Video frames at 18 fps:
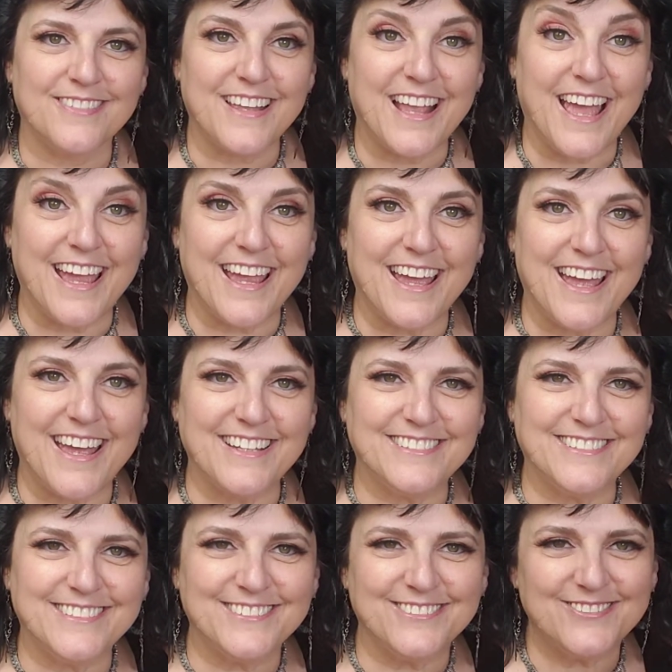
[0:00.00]
Hi
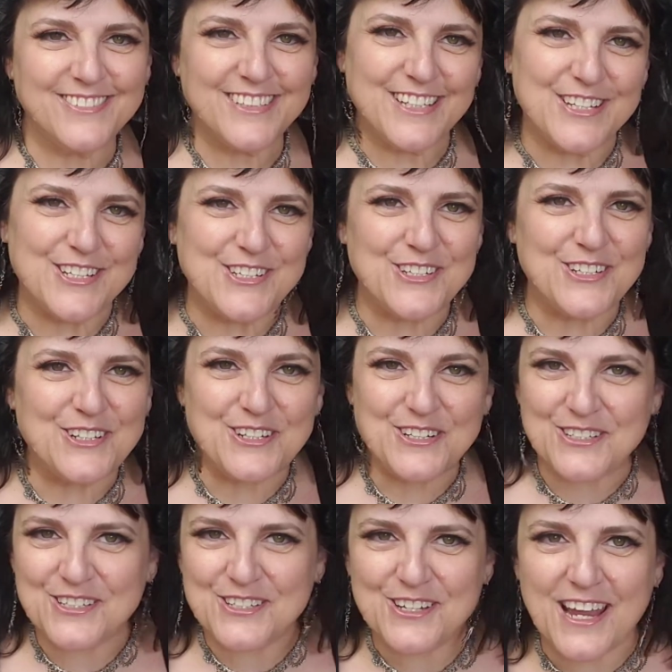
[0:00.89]
guys, it's your
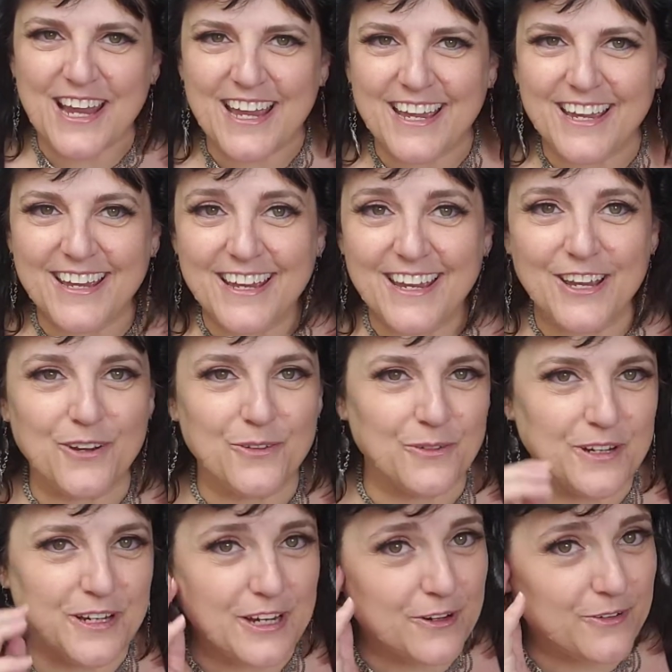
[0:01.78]
girl Jet, and
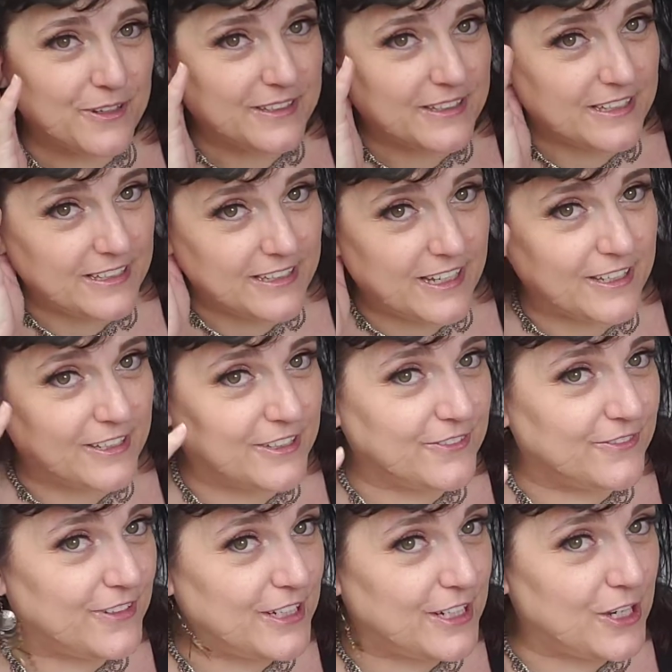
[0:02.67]
we're here with another
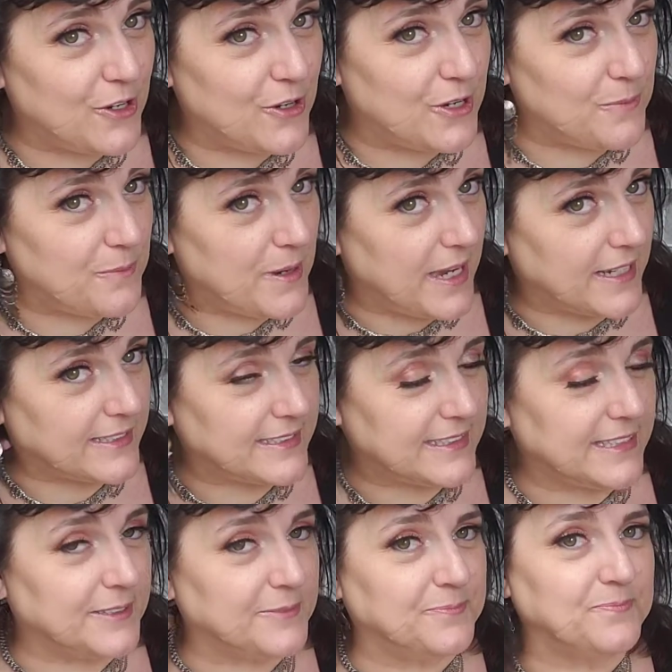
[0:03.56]
video
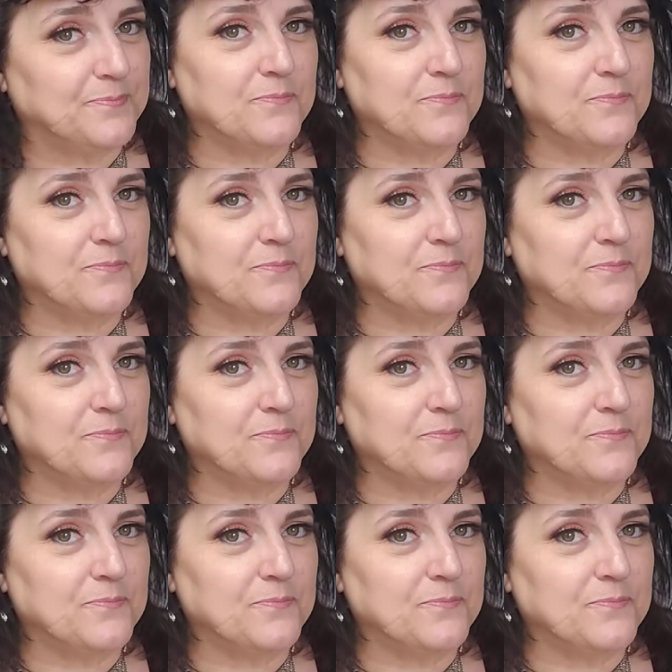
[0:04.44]
unboxing.